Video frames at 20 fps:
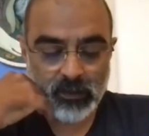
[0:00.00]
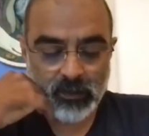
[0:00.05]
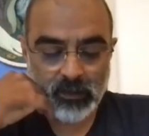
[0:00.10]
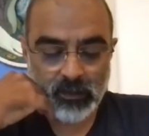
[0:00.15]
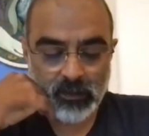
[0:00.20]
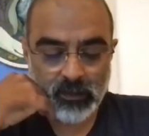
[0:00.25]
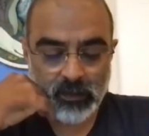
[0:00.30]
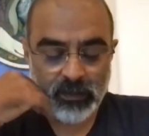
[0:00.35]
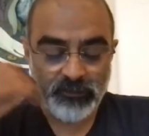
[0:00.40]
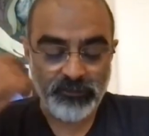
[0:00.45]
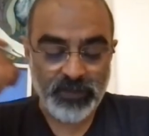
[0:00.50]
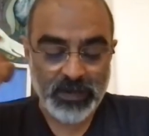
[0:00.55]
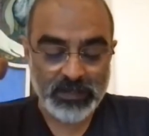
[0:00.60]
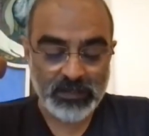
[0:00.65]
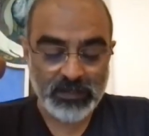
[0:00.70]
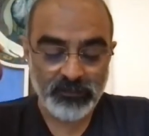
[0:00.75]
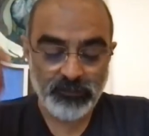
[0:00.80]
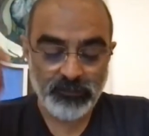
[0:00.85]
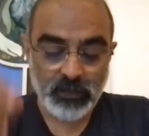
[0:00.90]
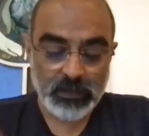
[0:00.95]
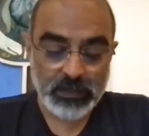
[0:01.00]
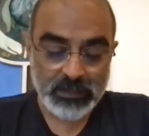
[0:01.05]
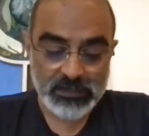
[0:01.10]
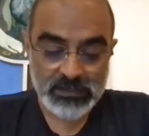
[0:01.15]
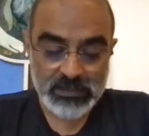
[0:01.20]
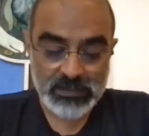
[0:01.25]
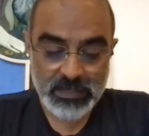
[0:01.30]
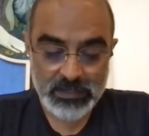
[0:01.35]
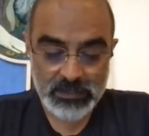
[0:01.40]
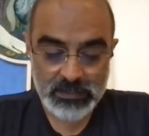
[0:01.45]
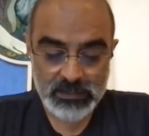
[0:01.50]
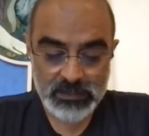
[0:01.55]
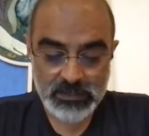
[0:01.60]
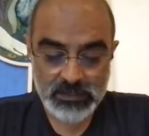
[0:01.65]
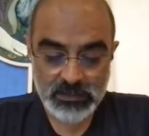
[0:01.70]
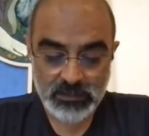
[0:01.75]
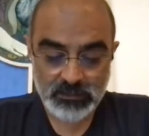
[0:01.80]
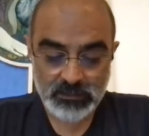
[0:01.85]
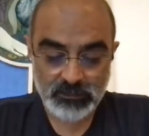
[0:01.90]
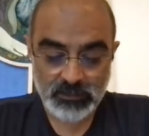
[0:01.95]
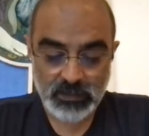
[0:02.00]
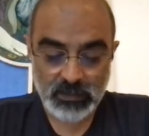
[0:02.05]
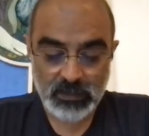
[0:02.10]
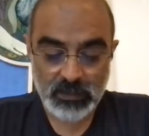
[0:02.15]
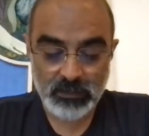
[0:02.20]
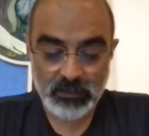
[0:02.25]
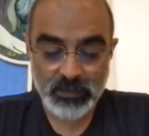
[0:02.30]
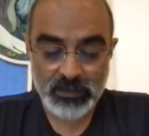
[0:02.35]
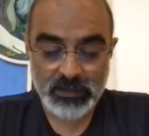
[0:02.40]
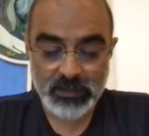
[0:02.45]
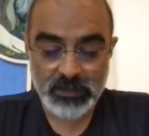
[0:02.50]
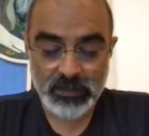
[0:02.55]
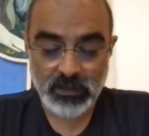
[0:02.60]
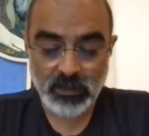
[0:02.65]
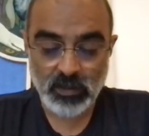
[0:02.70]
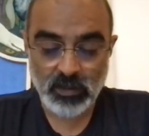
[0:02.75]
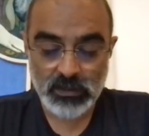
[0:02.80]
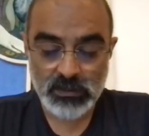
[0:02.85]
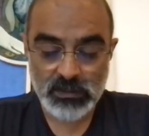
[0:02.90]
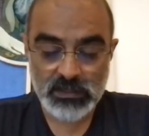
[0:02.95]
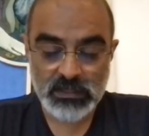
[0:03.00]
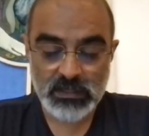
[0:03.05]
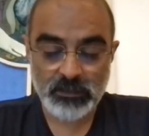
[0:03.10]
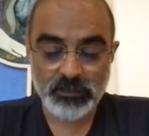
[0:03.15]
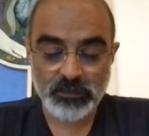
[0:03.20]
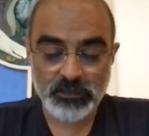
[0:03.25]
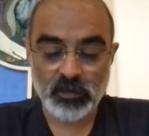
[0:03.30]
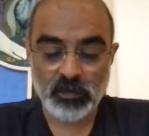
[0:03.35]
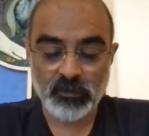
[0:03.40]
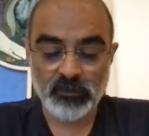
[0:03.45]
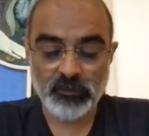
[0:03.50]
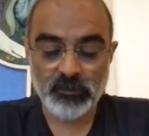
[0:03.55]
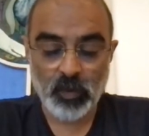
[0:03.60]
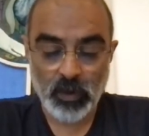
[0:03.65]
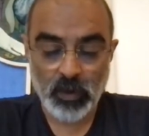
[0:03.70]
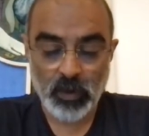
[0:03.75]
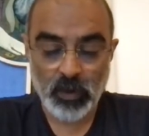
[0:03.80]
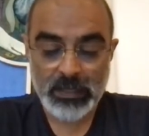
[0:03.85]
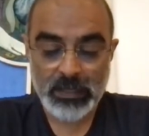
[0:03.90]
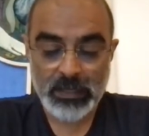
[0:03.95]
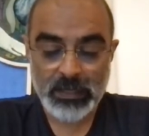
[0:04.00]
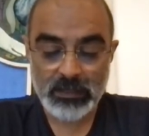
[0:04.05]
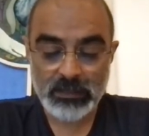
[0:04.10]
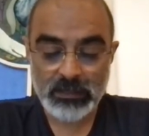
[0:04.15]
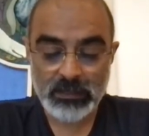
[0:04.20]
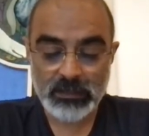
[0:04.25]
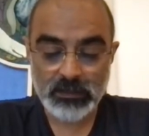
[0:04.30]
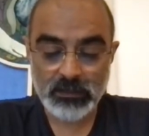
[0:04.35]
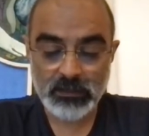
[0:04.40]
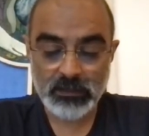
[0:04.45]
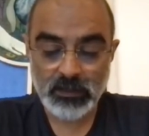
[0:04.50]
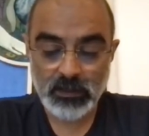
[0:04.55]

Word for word: Uh, in fact, if one extends the limited concept of body health